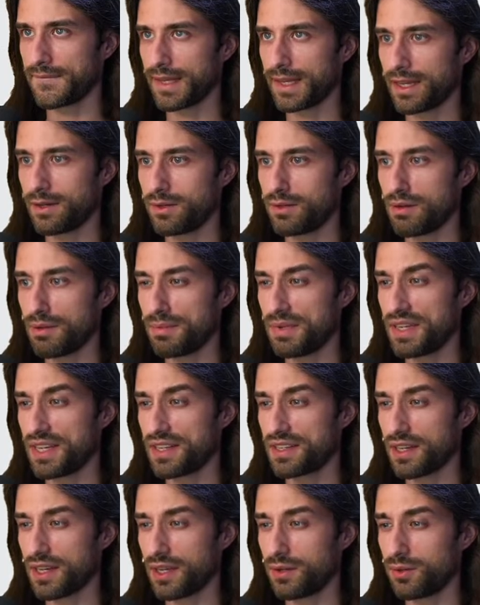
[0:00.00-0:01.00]
Can we maybe
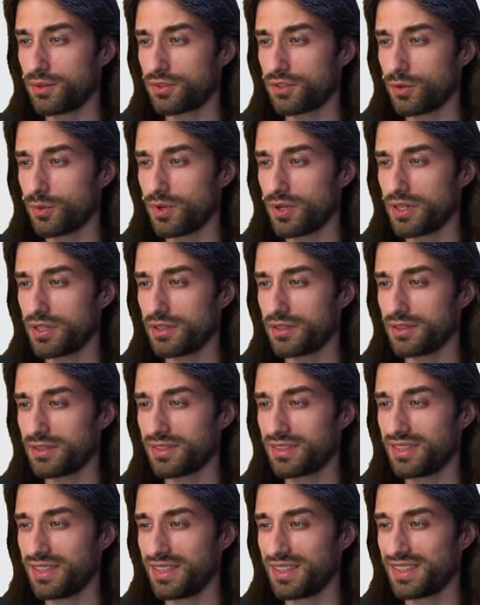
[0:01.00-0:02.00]
get another one?
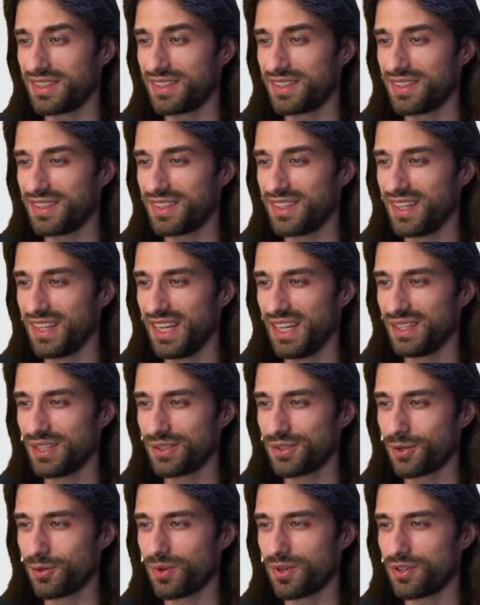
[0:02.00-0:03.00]

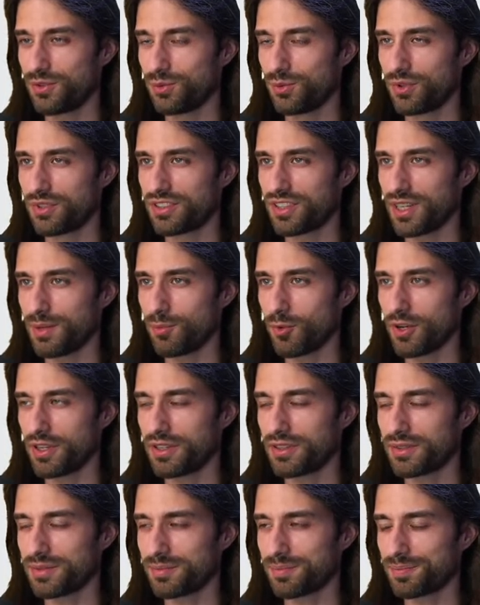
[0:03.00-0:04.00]
Not always do the same
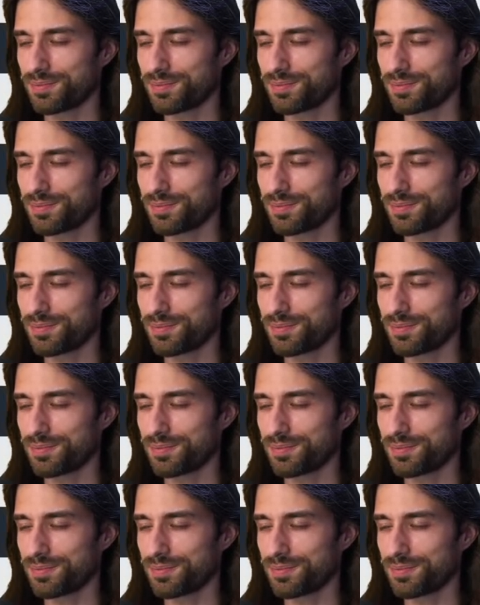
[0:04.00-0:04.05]
one.